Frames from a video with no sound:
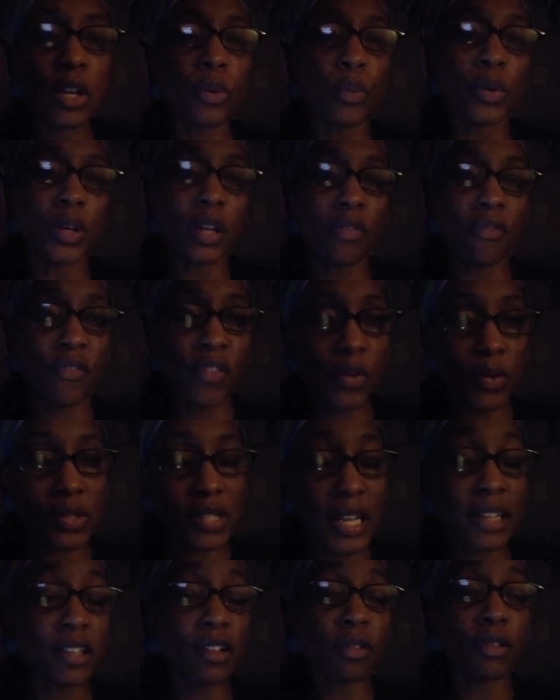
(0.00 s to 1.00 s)
When it feels
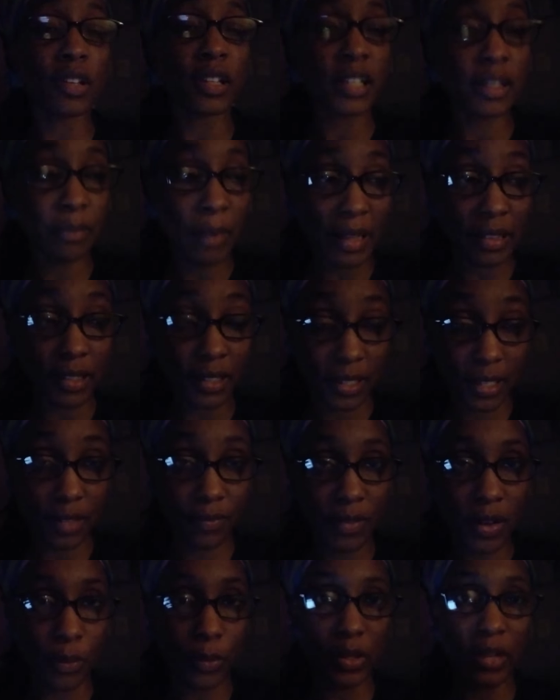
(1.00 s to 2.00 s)
like you're going to about to
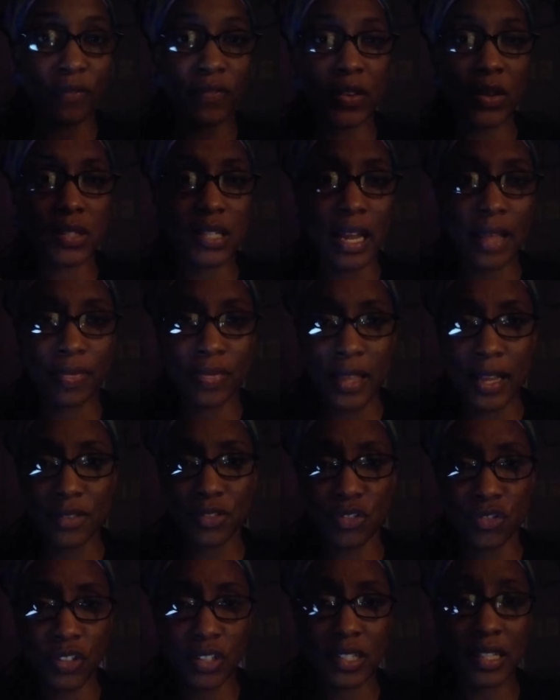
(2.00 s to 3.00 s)
give up, when it feels like
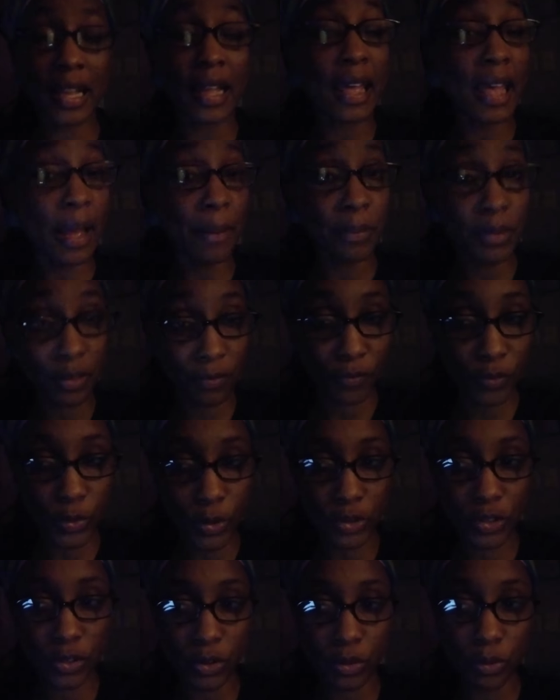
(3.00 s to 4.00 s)
things are just not happening
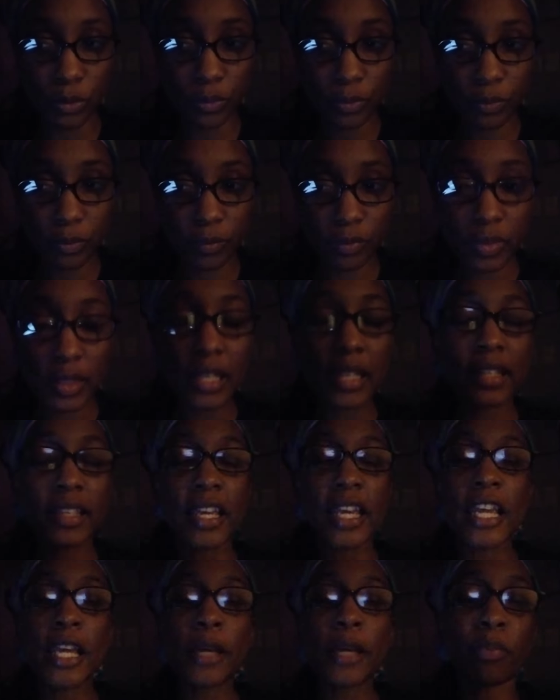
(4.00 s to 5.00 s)
for you,
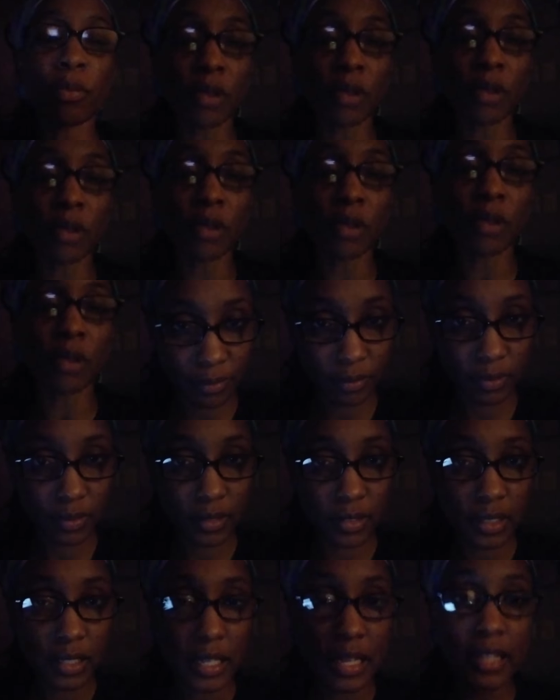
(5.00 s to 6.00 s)
keep praying.
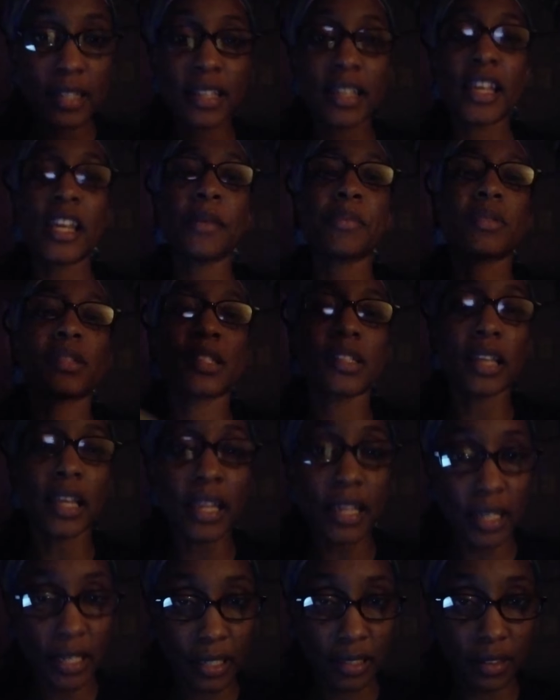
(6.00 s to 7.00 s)
Keep
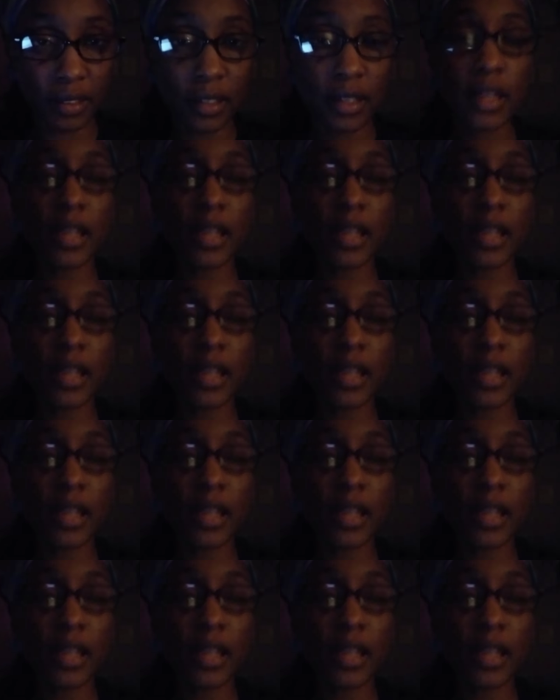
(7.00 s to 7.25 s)
singing.